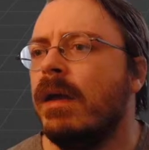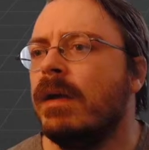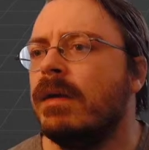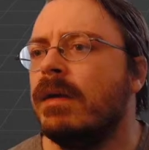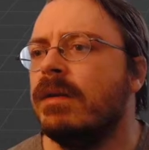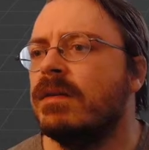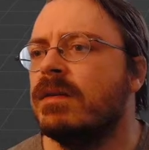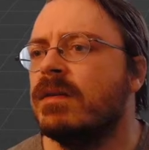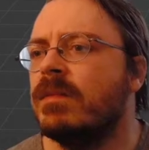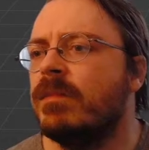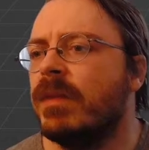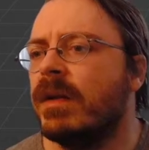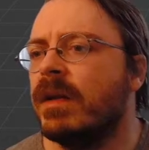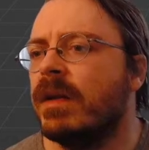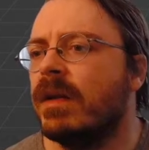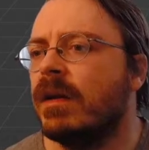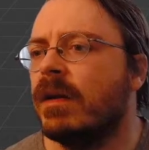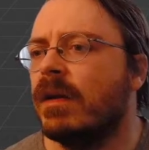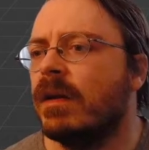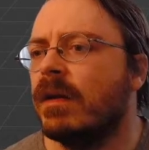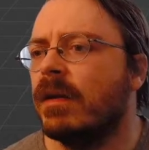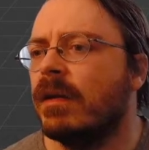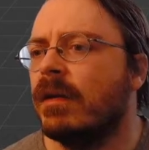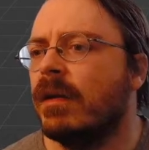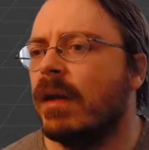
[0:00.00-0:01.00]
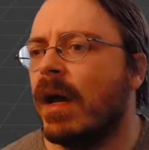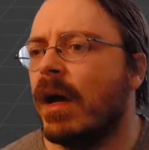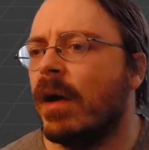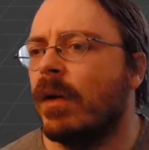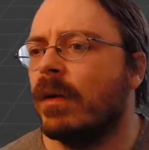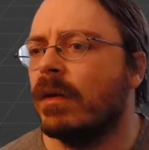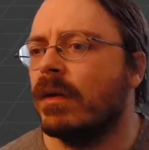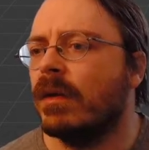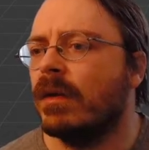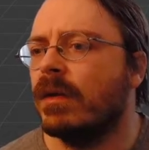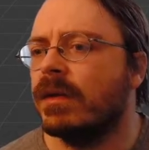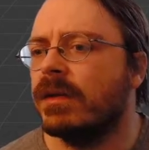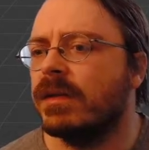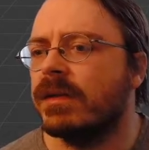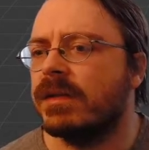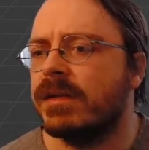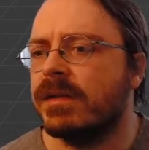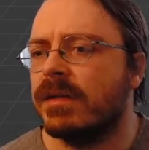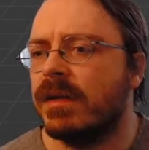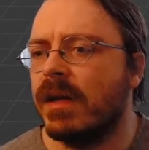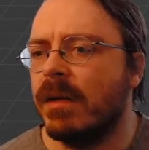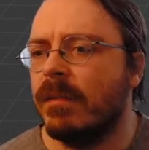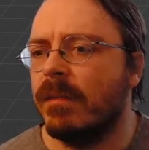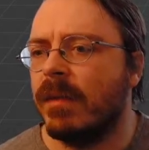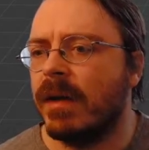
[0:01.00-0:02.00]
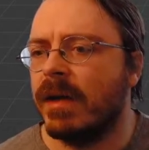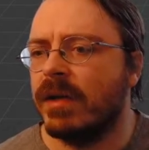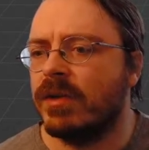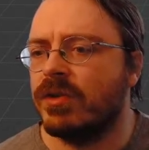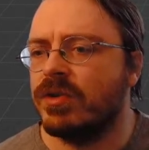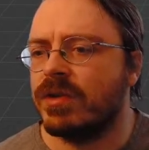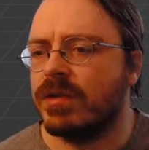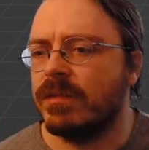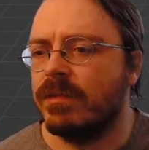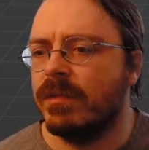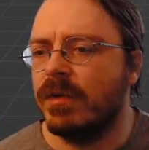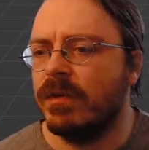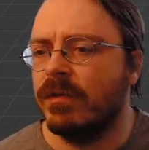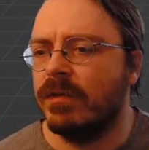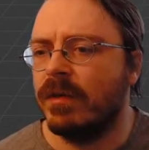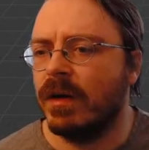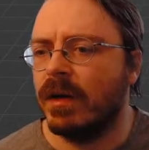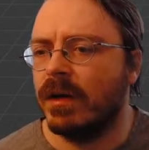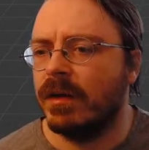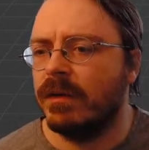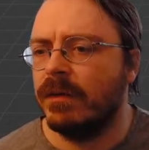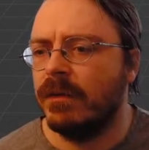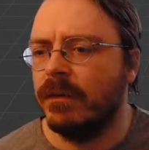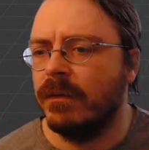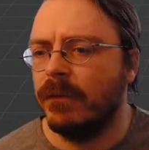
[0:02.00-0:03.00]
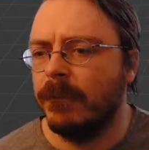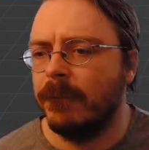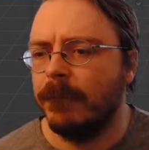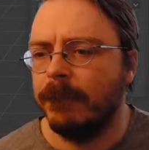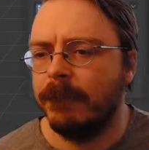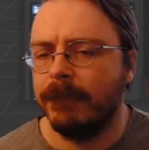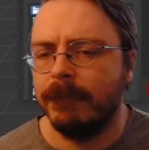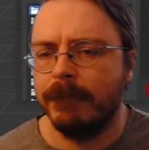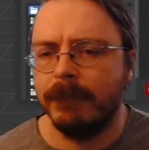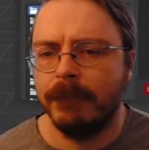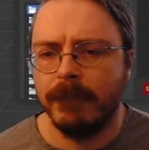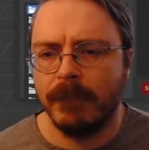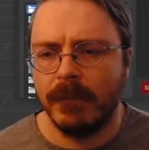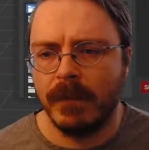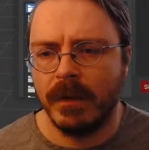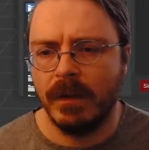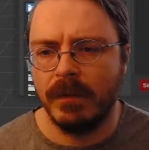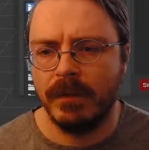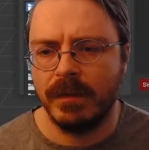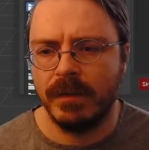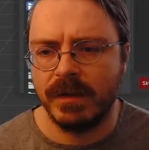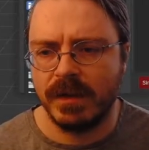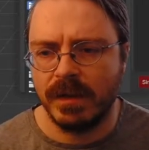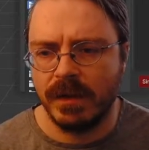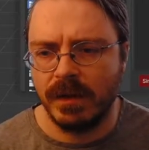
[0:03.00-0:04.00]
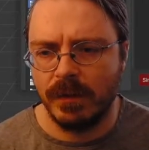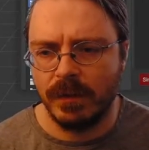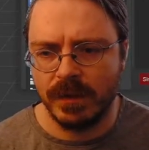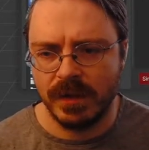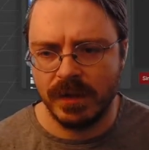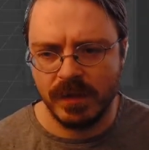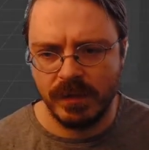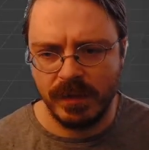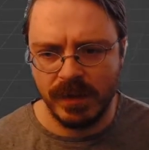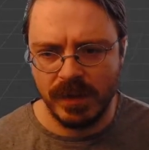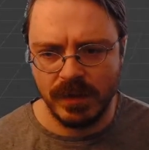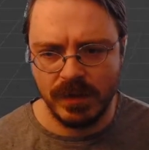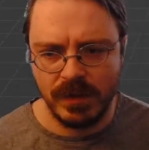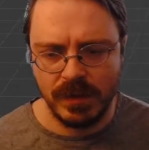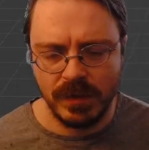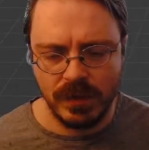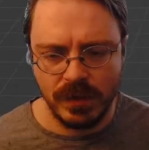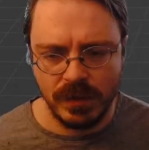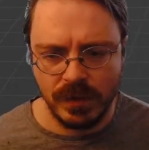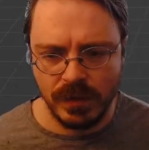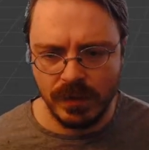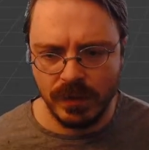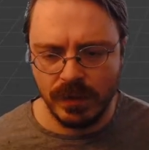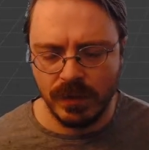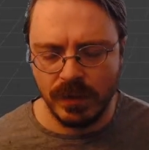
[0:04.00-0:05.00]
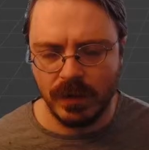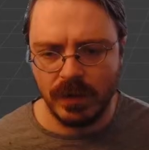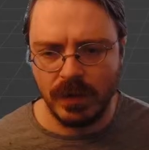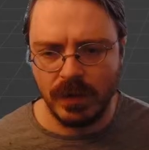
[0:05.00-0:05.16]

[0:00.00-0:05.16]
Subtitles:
And depending on how it looks, I might just move on because I don't want to spend too